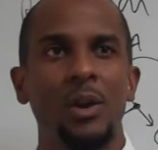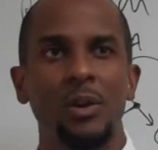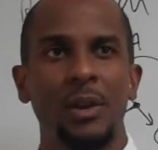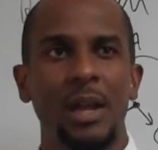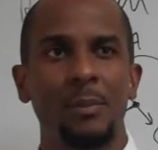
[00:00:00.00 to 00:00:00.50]
heard
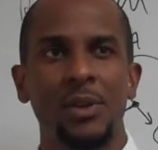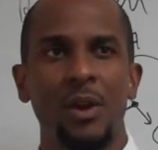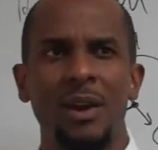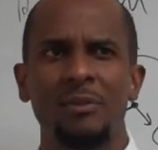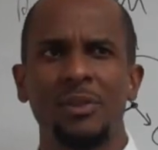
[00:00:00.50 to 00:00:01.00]
on
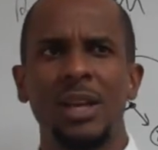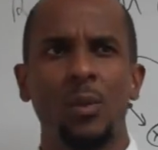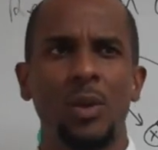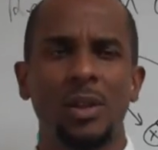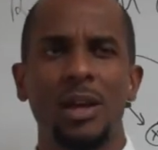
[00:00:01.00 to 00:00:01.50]
NPR. I forget
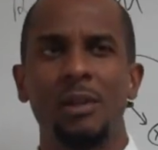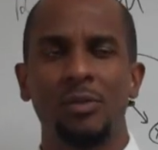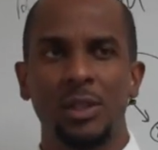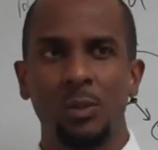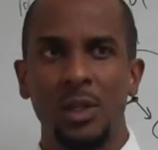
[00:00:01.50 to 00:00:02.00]
where the
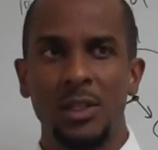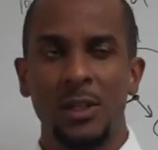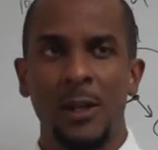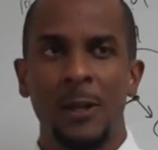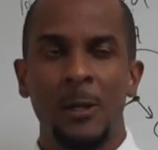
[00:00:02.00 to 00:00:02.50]
conflict was,
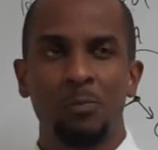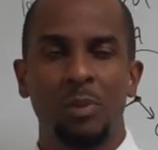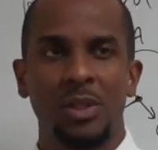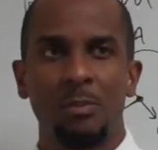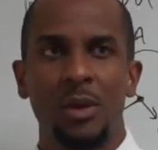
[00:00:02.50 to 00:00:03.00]

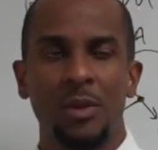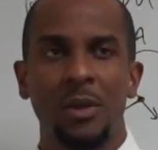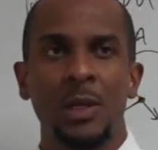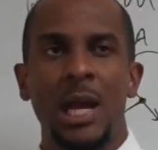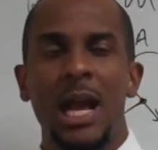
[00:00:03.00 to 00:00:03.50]
but the mother
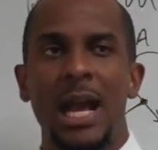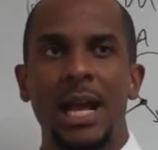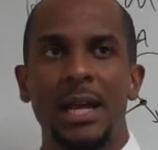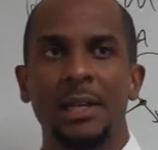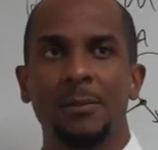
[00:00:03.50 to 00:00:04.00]

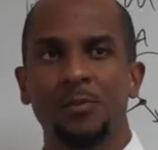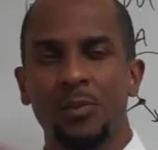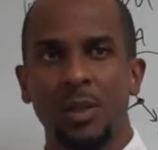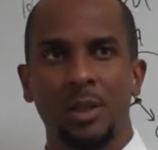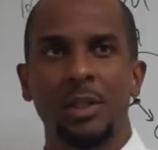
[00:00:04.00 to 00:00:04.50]
had,
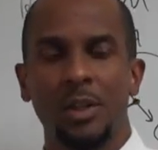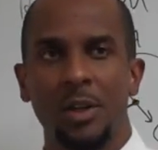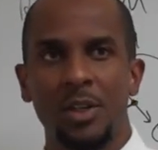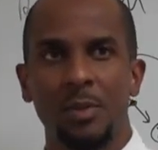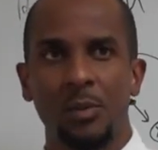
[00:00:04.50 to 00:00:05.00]
uh, her
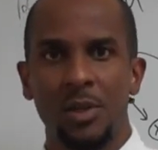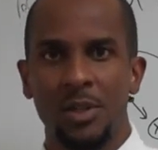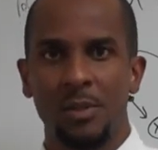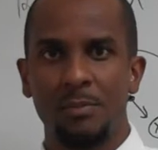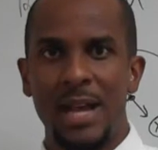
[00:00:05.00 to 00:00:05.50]
husband
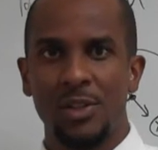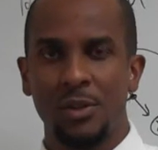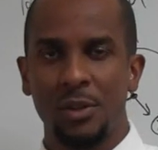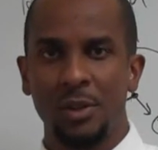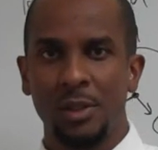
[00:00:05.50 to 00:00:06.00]
was
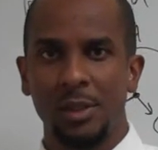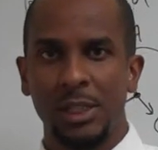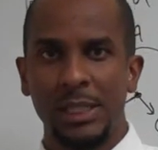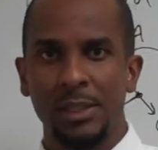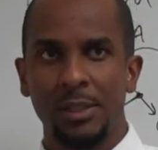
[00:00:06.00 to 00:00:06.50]
massacred
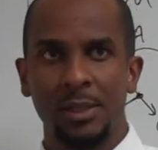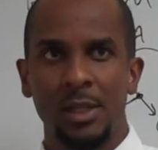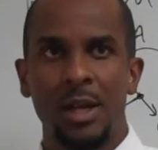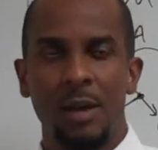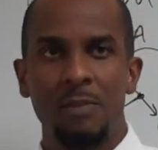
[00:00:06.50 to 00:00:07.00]
in
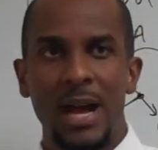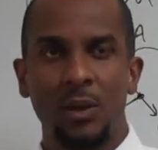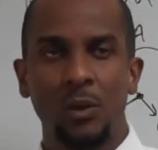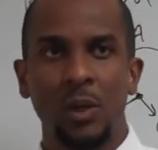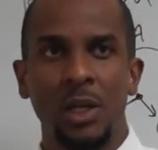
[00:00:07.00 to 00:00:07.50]
a
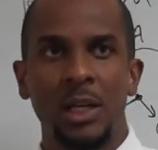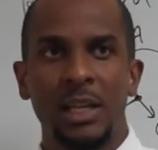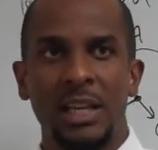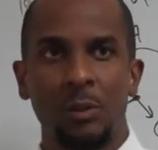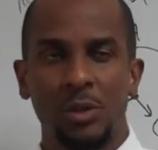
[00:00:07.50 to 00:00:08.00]
battle.
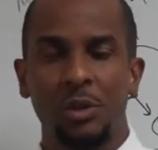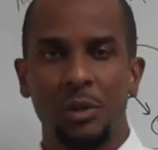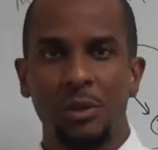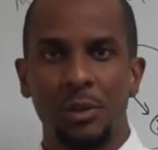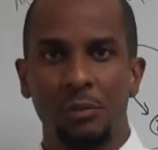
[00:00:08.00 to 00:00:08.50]
It was her
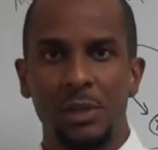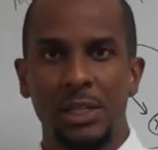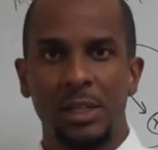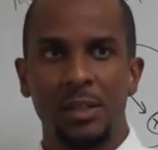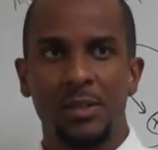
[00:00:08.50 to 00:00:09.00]
and her three
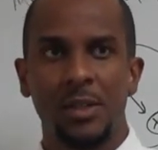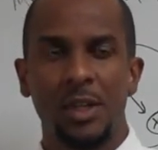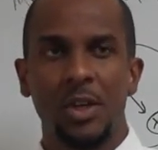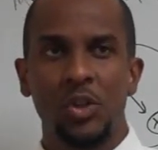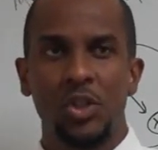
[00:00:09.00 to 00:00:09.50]
kids.
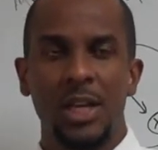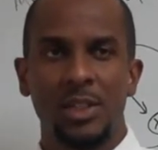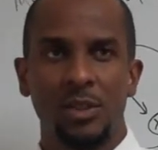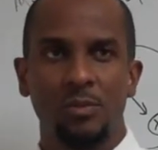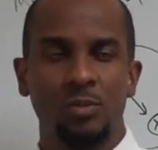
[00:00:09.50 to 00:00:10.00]
She had
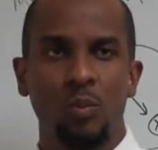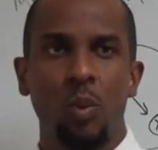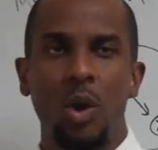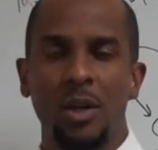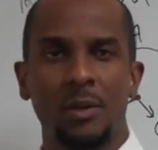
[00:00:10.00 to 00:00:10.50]
to
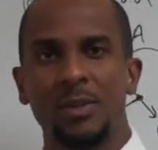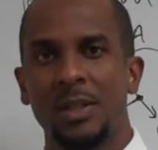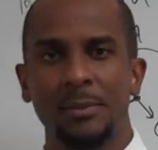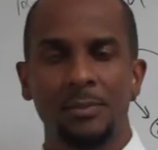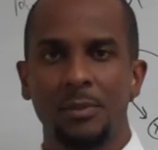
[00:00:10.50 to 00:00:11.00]
walk
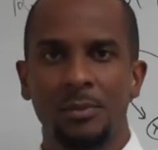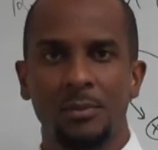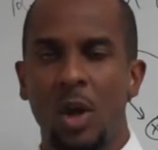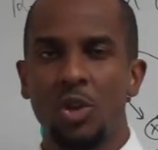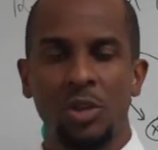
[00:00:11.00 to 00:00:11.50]
some
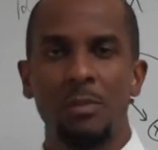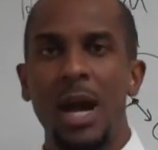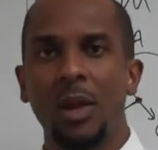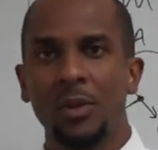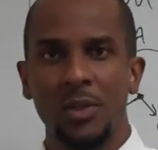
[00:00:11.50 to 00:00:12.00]
hundred
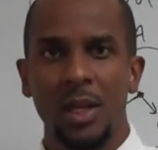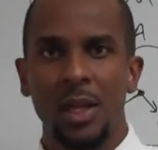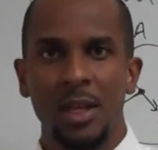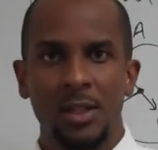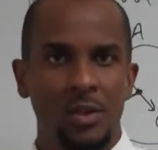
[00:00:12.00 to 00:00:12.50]
miles
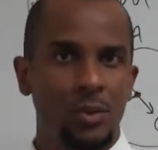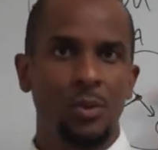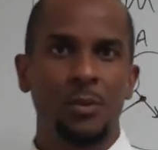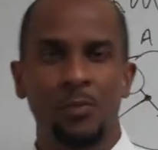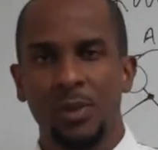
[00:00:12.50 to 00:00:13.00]

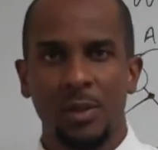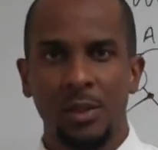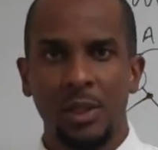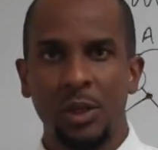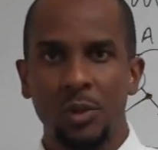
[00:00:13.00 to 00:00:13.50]
to
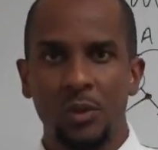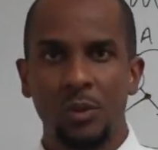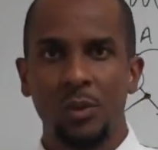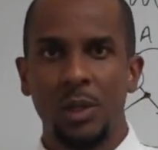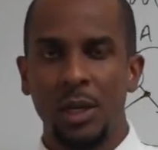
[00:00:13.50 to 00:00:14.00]
go
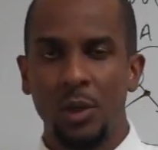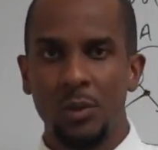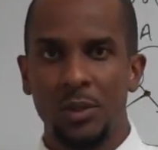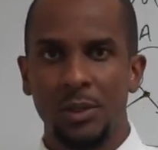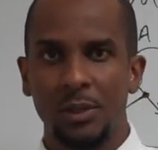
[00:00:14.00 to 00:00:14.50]
to a
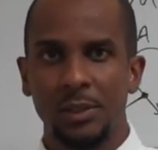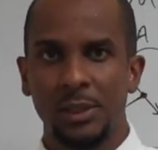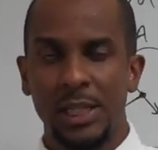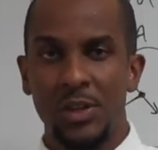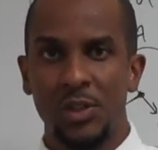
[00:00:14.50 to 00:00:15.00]
host
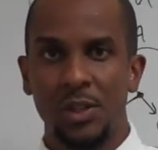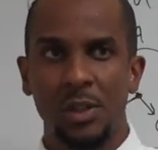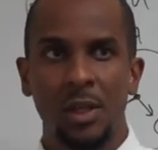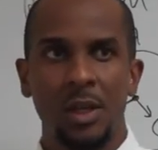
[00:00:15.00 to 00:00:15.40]
nation